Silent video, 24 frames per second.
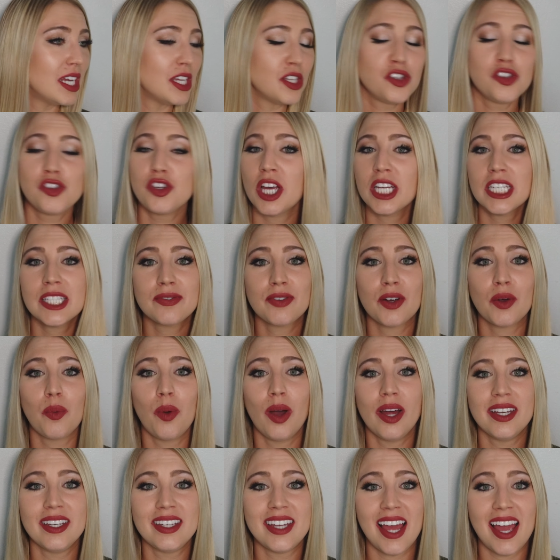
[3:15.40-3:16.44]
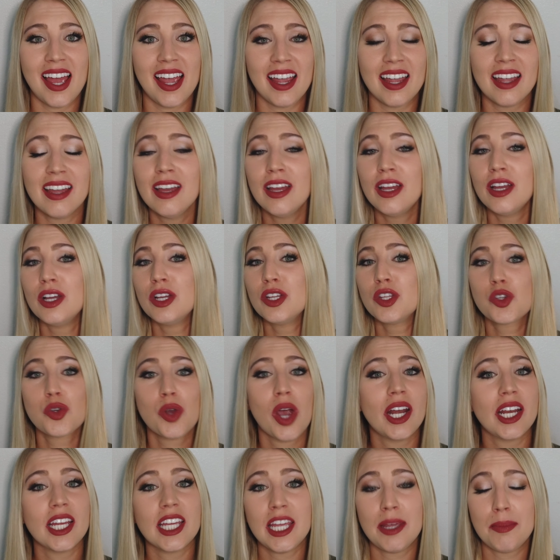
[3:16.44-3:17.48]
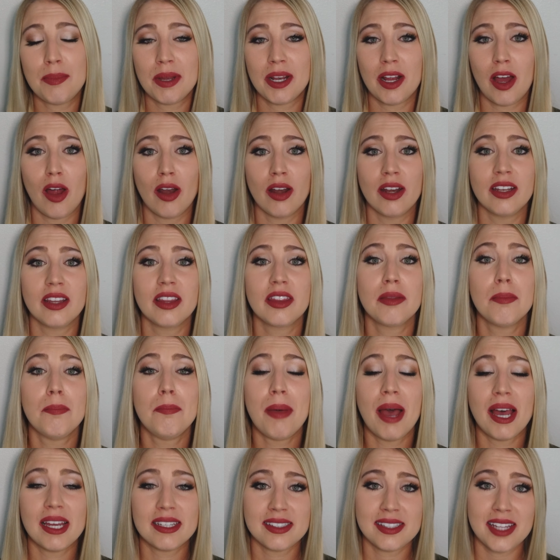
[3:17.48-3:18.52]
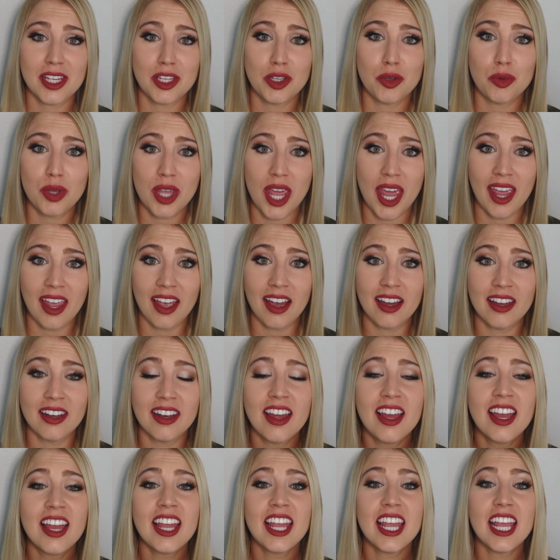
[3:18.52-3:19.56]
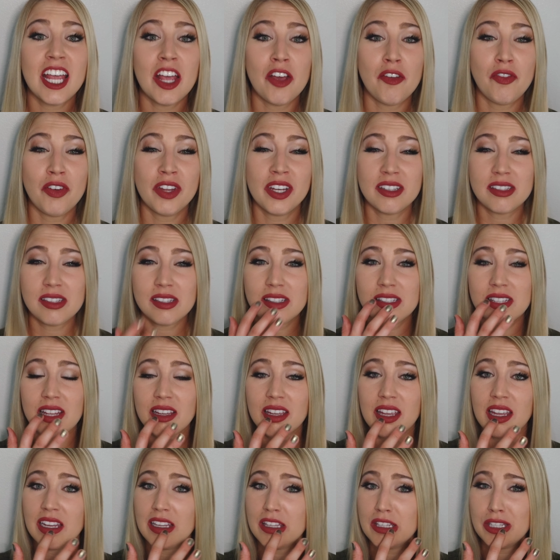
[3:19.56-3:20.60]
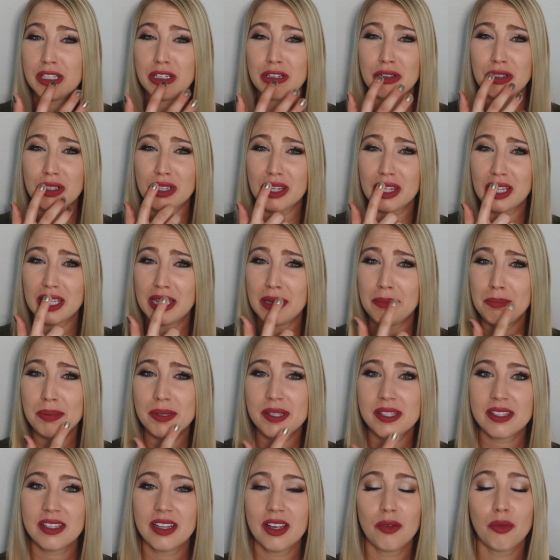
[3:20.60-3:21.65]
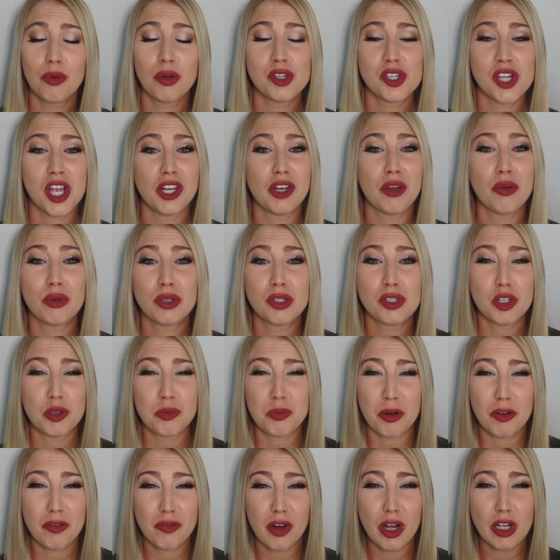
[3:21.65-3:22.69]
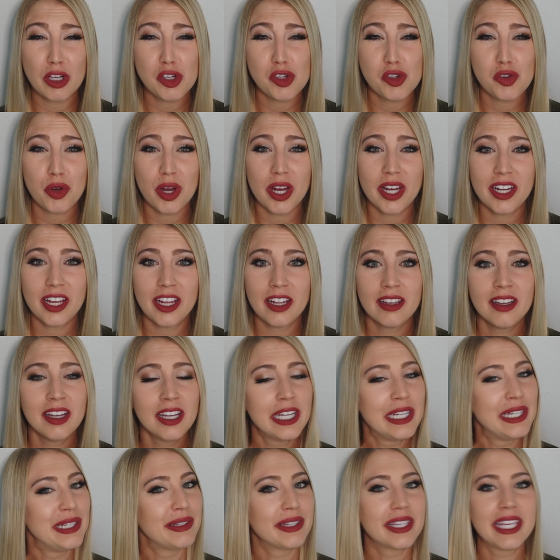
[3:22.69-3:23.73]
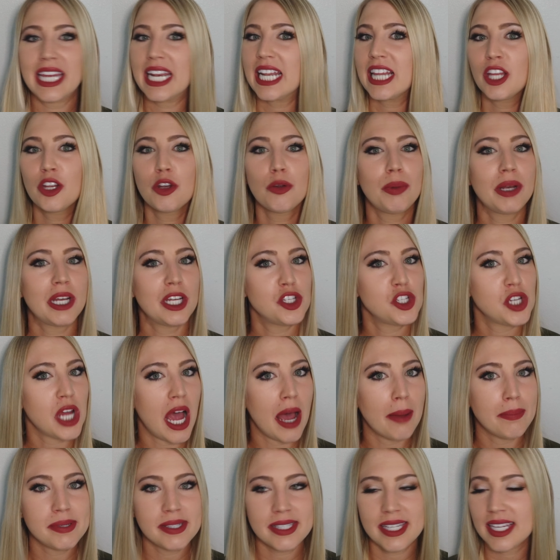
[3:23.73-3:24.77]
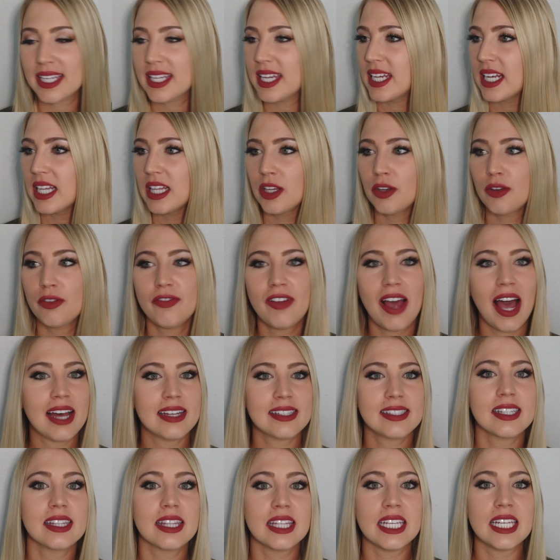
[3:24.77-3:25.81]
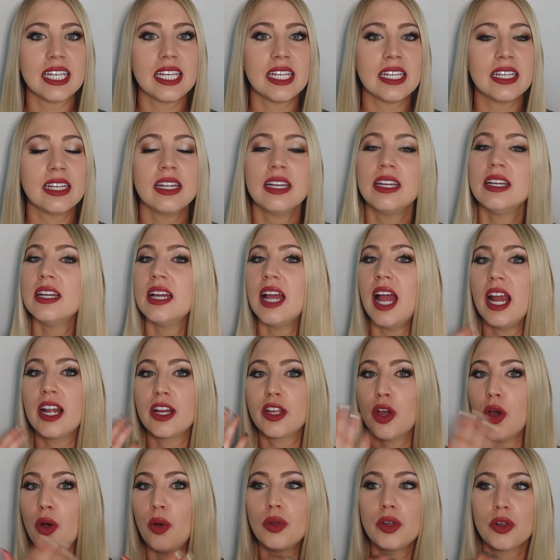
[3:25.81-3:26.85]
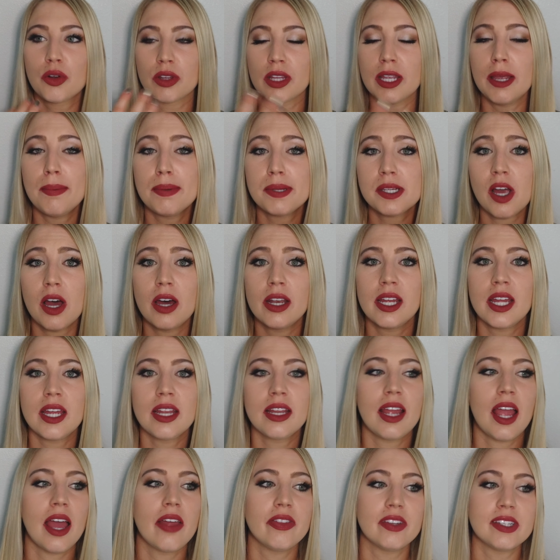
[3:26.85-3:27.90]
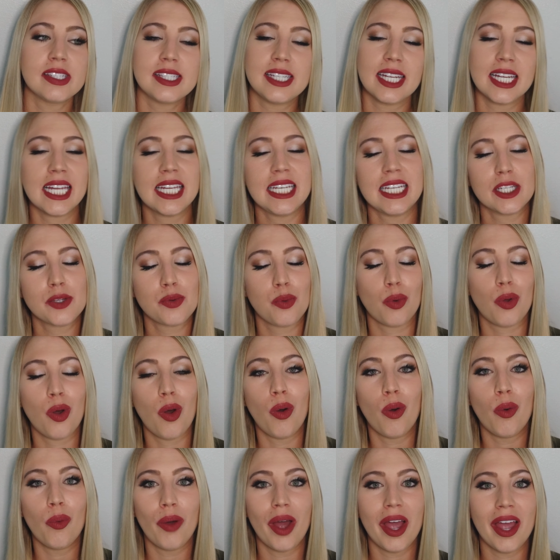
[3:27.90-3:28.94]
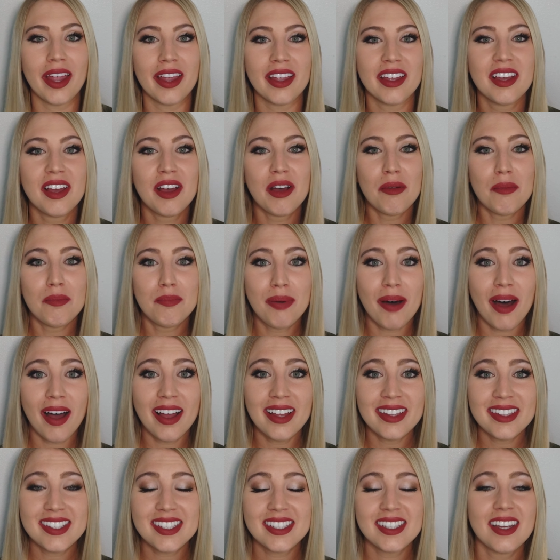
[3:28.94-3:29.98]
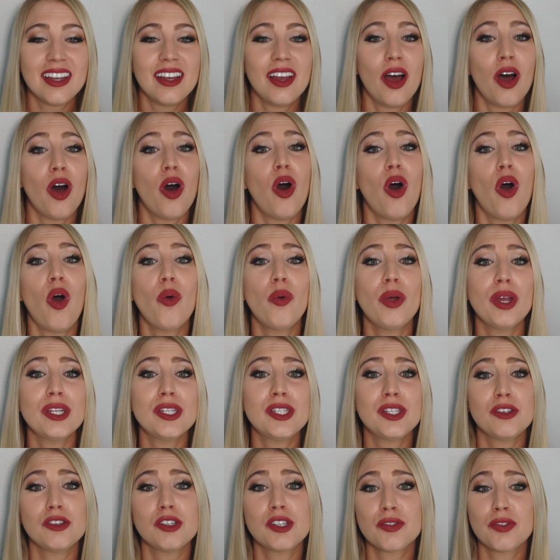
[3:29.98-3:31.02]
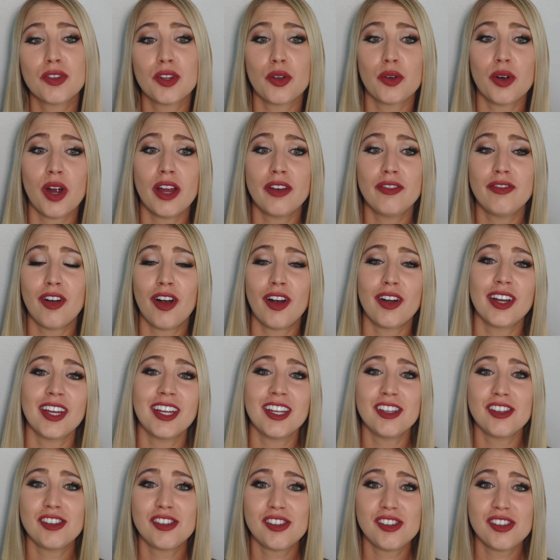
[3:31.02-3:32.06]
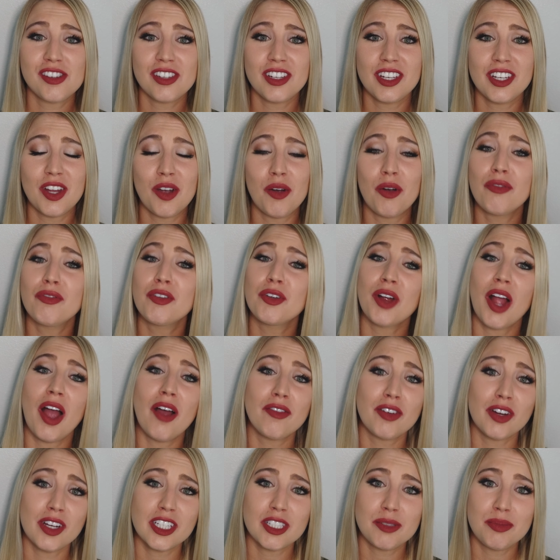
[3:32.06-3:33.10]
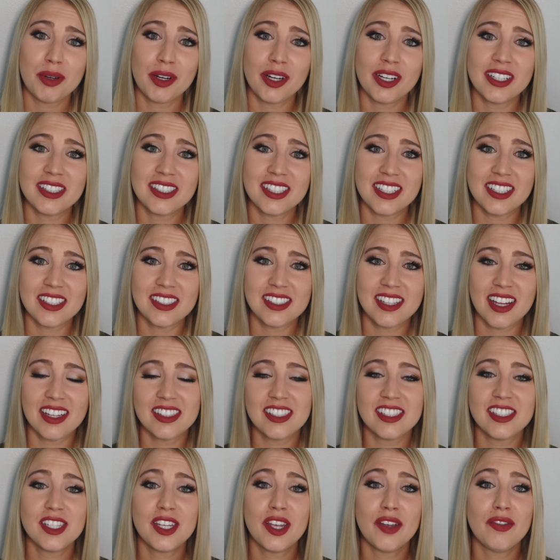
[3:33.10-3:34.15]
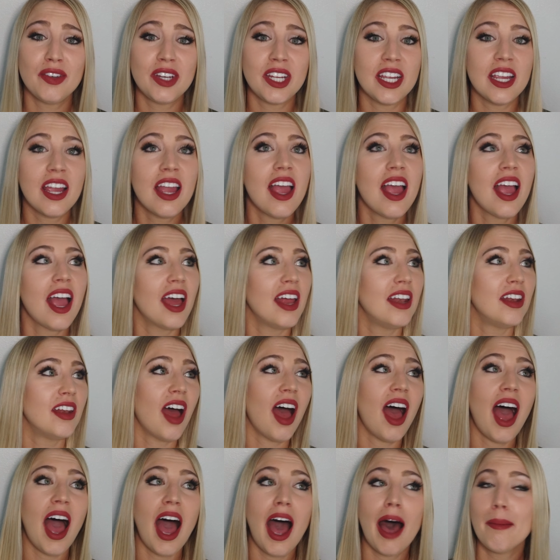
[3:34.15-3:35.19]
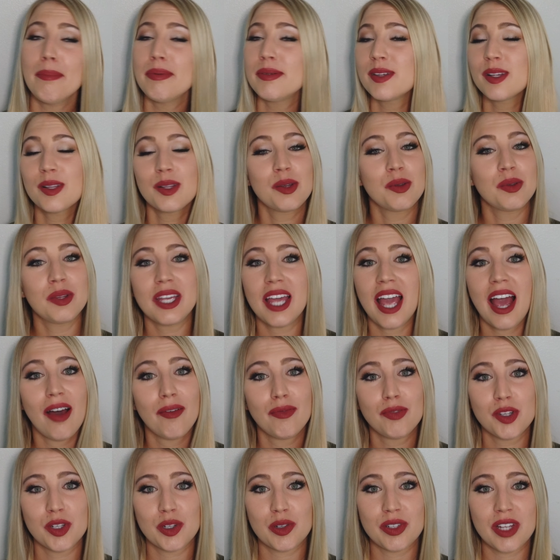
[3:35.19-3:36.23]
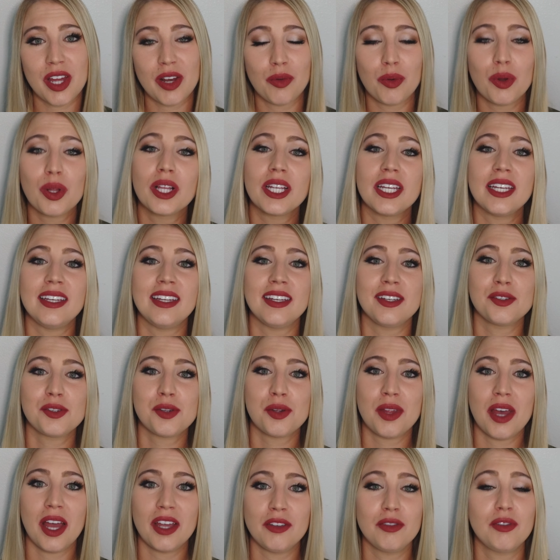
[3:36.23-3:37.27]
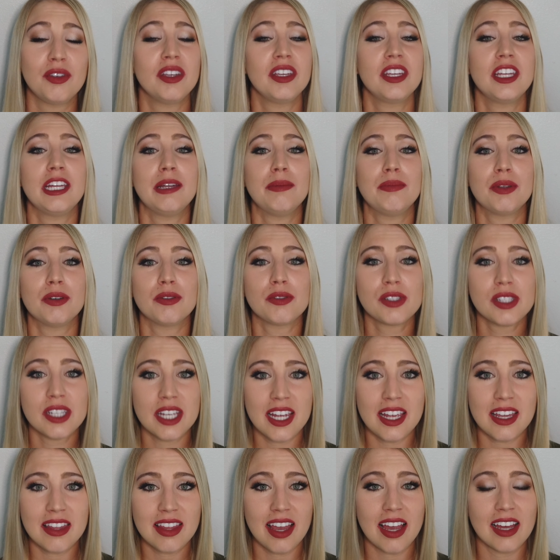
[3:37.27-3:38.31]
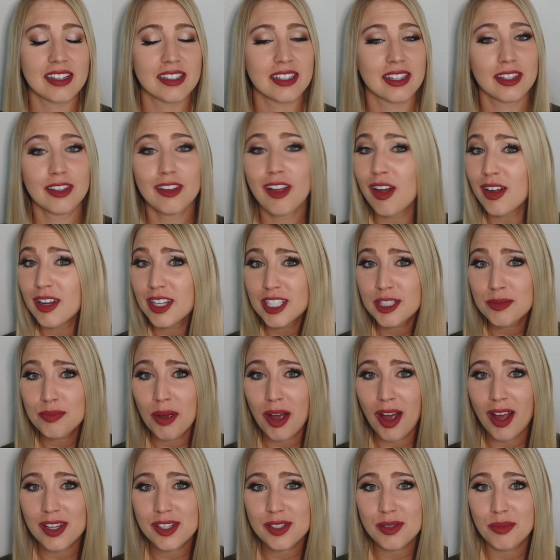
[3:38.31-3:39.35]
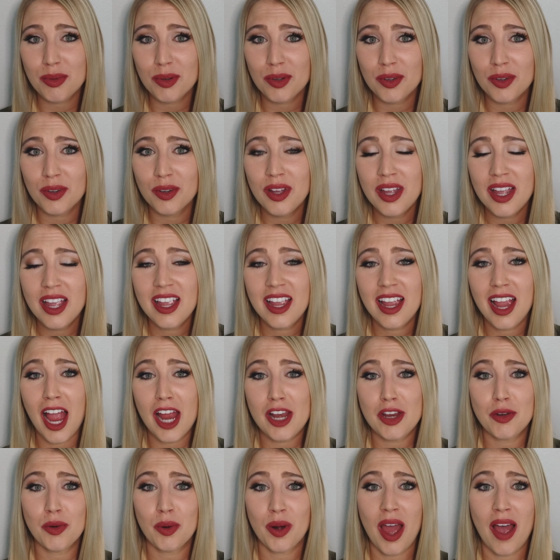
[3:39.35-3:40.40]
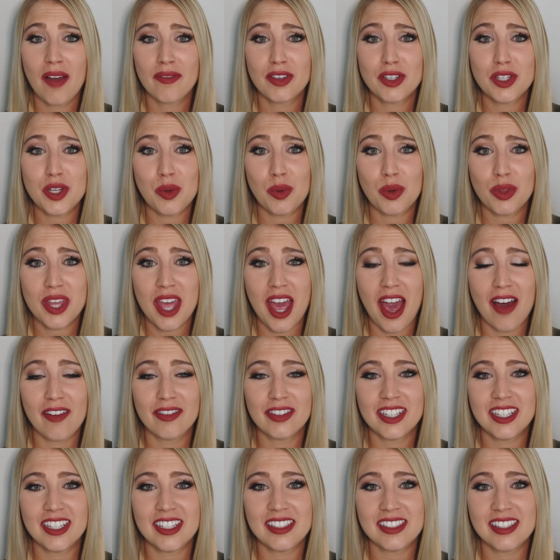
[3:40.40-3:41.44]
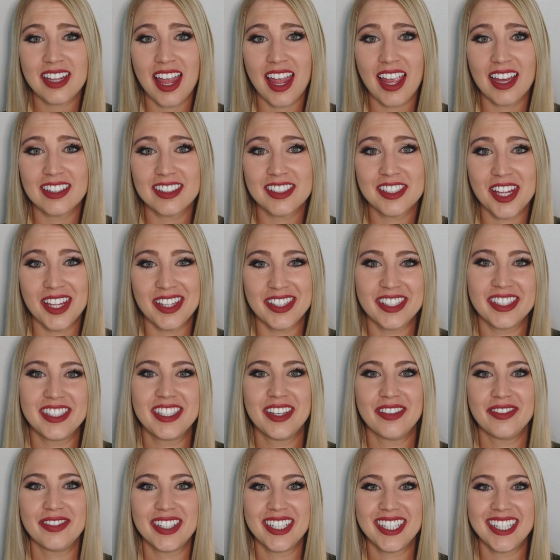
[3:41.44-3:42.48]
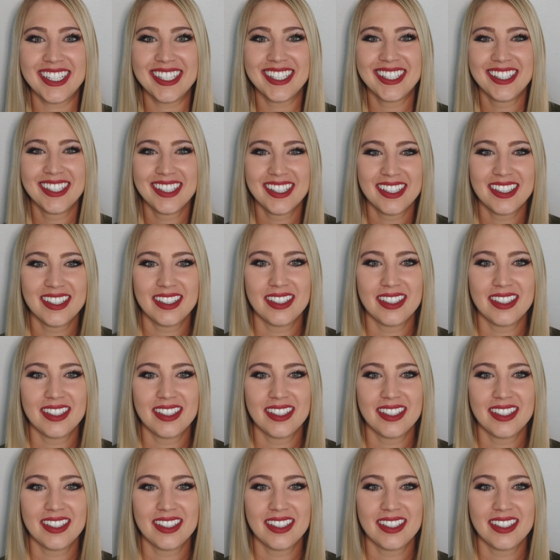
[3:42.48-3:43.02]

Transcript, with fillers: It's just for one day. Try to keep it on the best that you can. If it is sticking to your lips, which I know is super frustrating, get a little bit of chapstick, get a little Vaseline, and coat your lips on it, and the stickiness will go away. But always use fluoride varnish, you know, if you're ever experiencing sensitivity. And absolutely after your dental cleaning so that you can keep those teeth as long as possible and you don't have to deal with cavities and sensitivity.